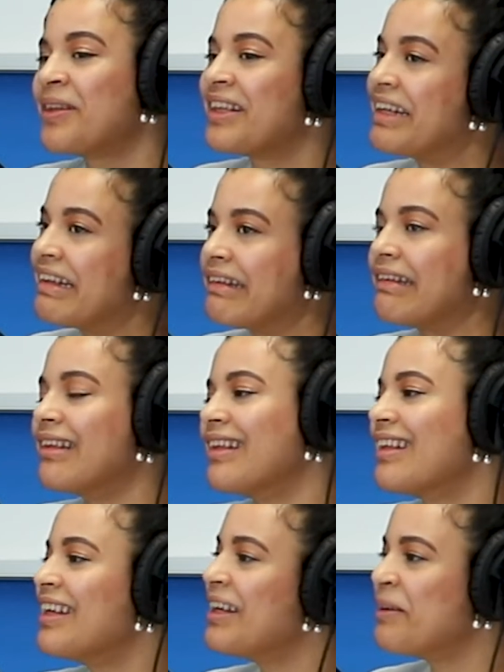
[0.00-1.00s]
with it,
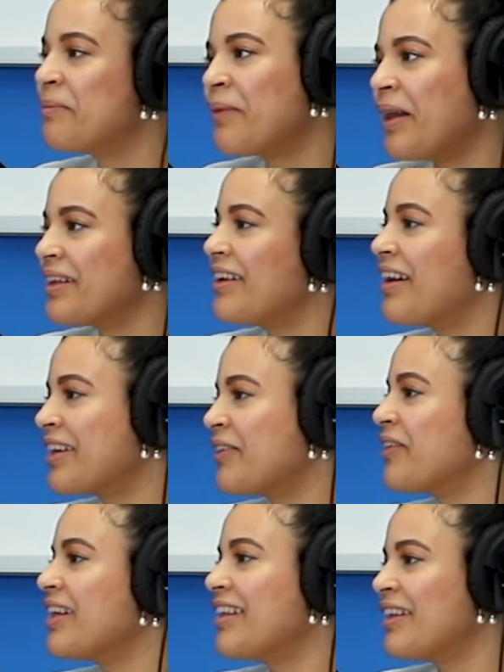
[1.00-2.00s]
probably not going
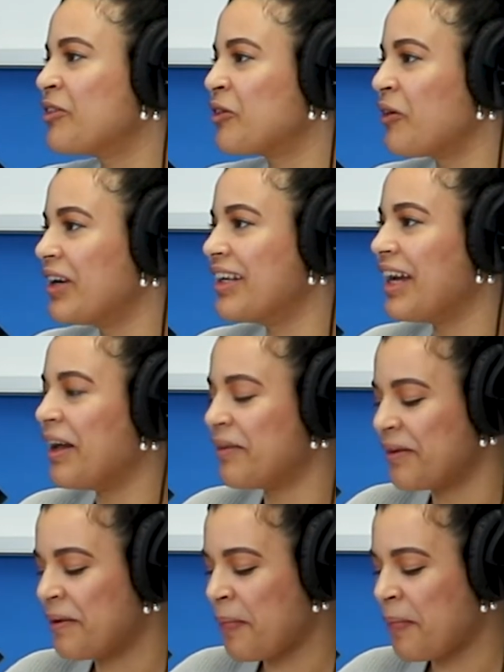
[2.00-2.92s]
to write that story down.